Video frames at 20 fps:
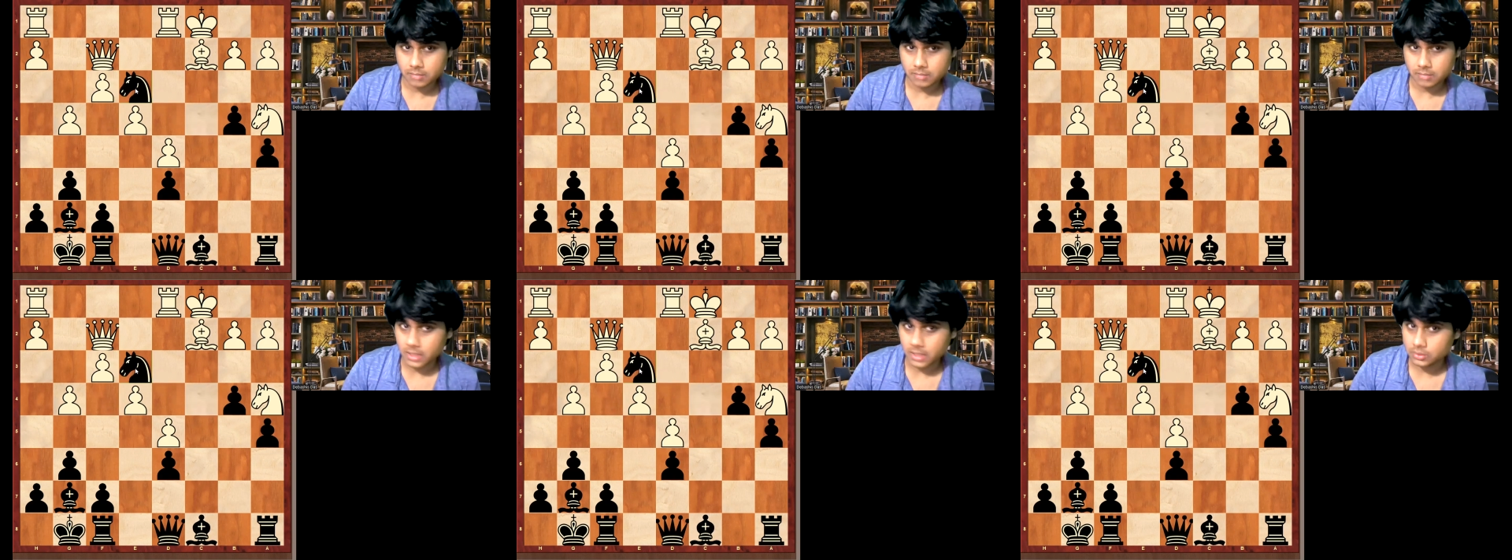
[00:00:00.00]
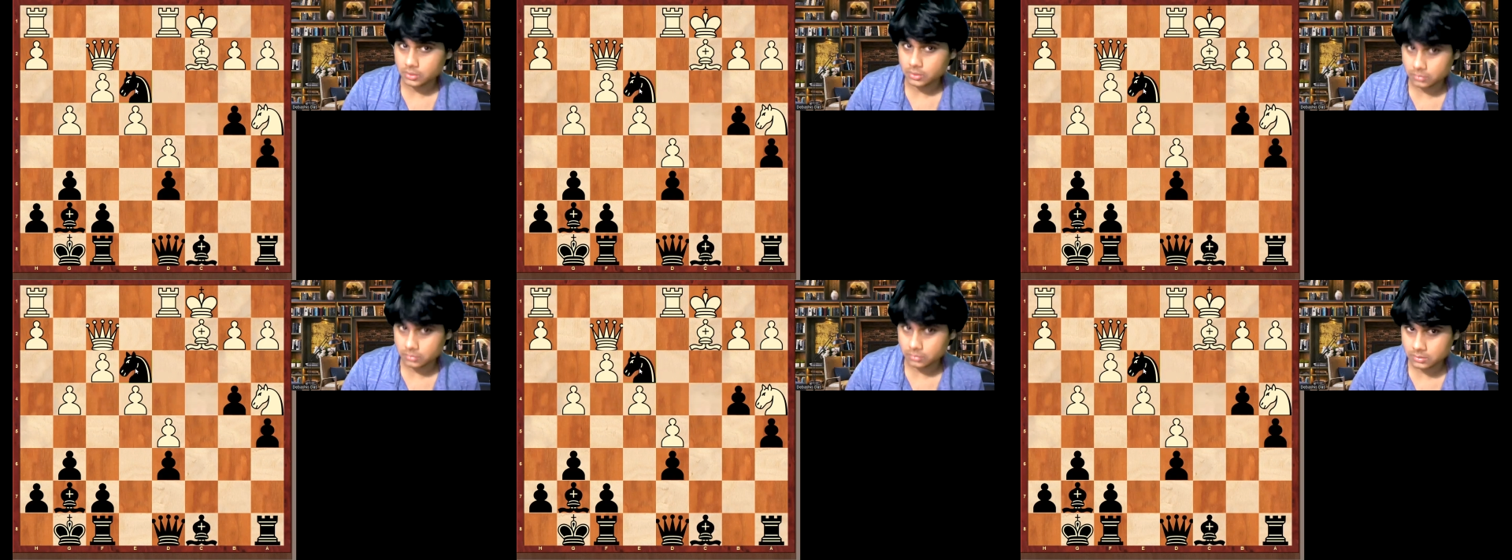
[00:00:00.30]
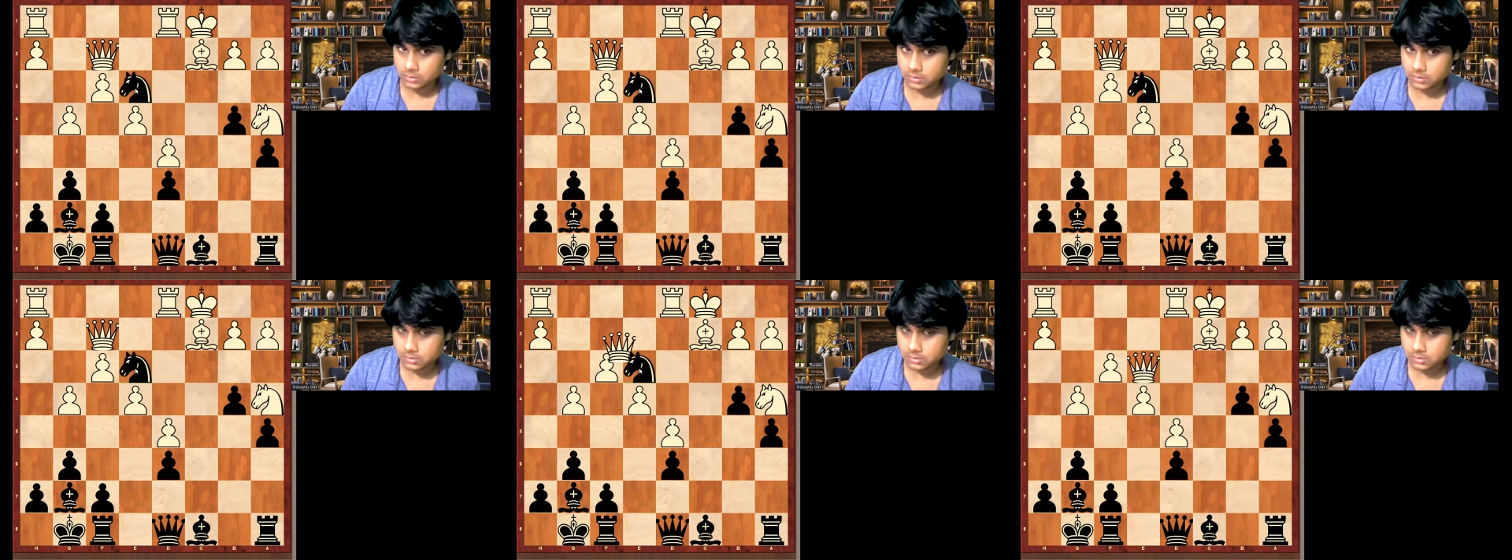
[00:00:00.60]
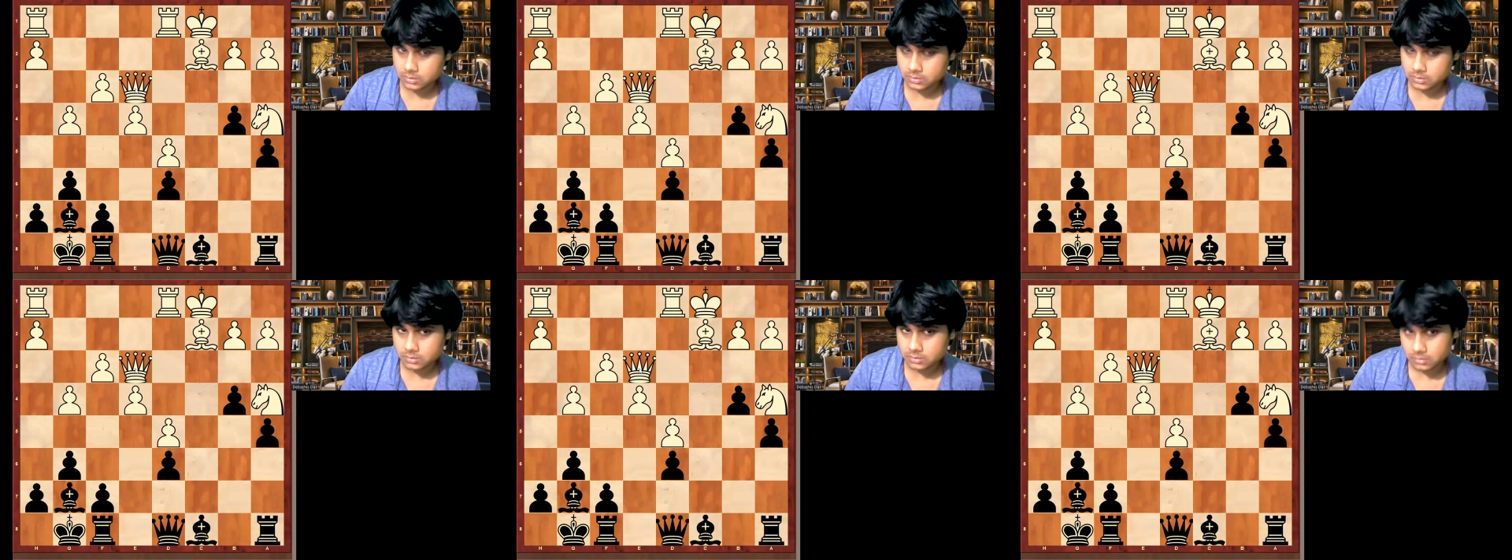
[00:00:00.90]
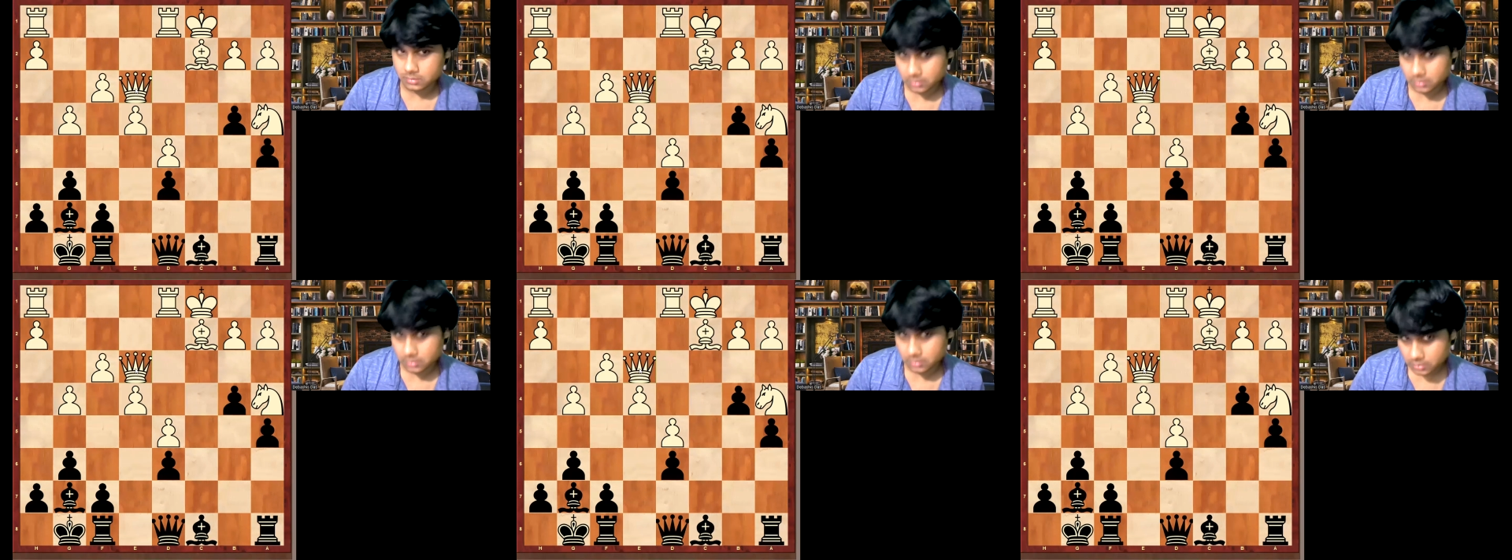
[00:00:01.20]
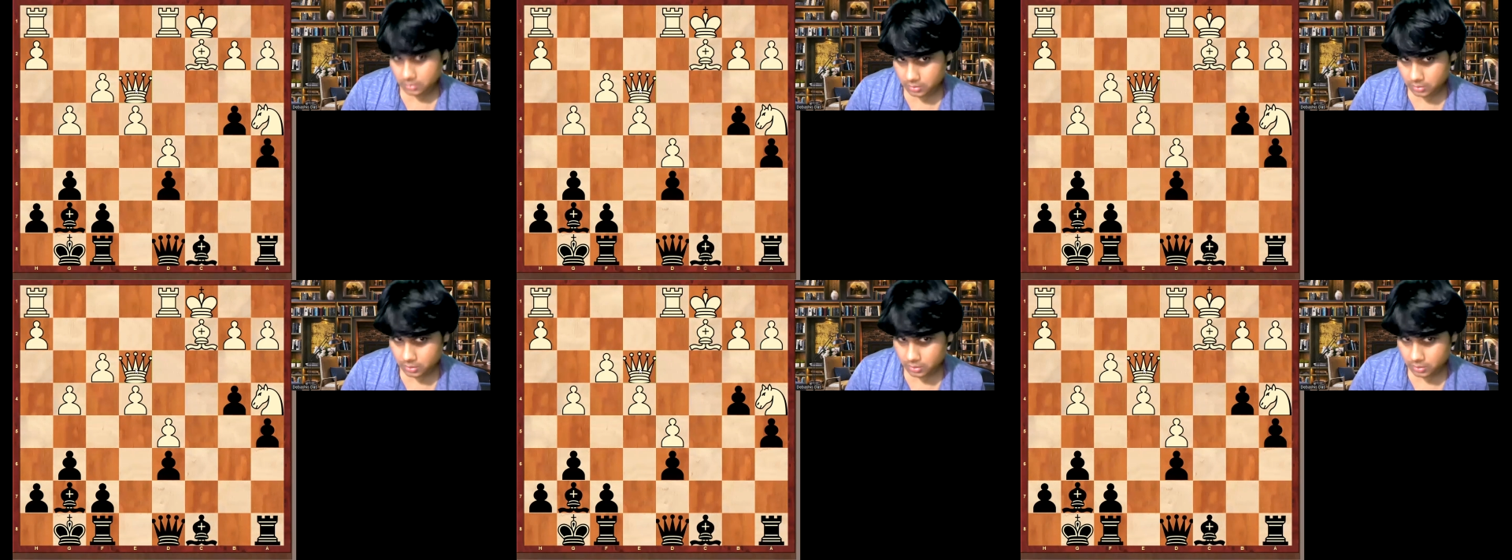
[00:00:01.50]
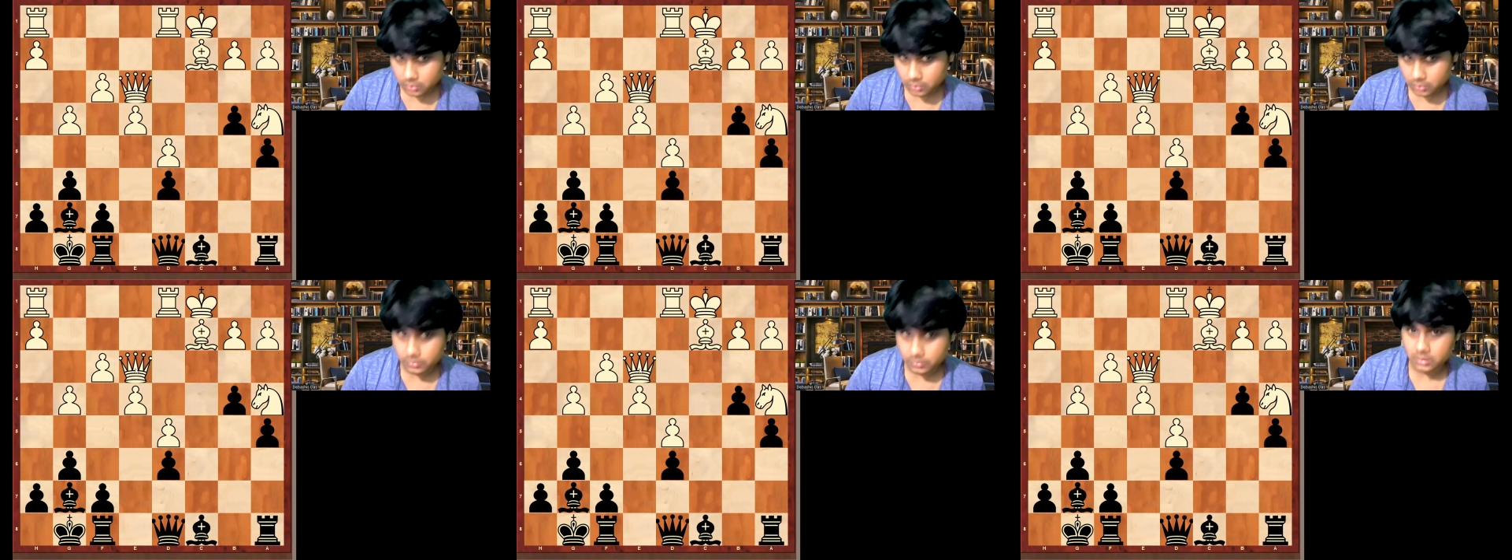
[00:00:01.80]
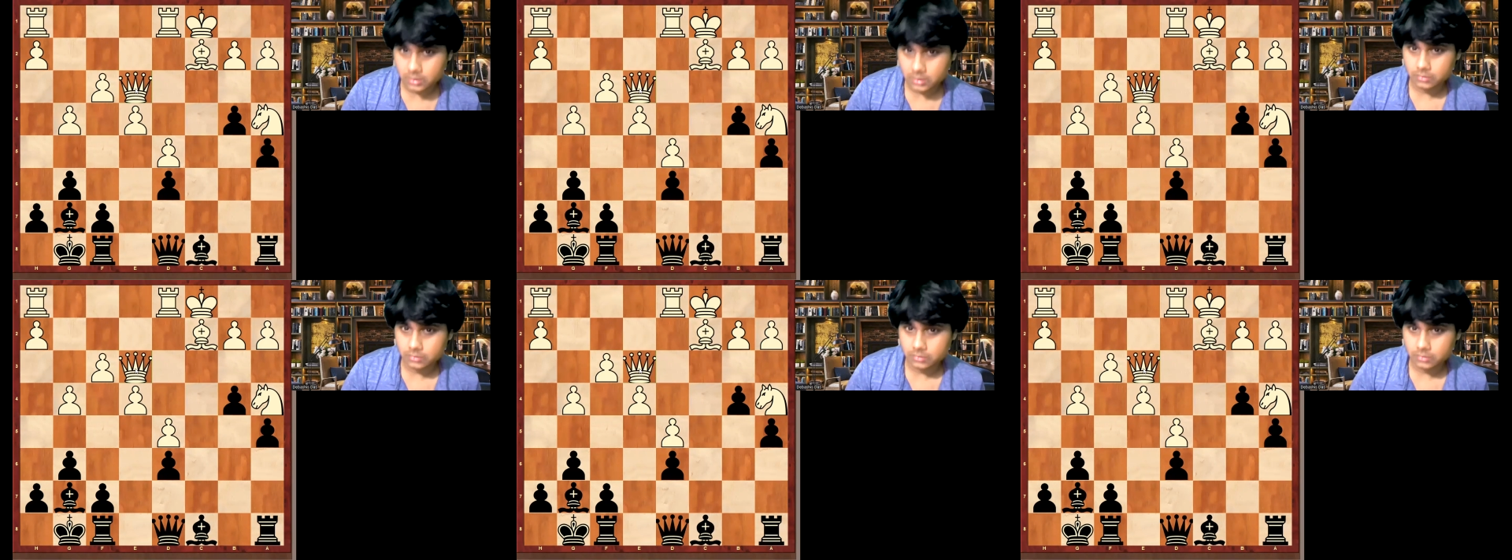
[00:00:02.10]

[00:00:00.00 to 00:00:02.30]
Black took this, queen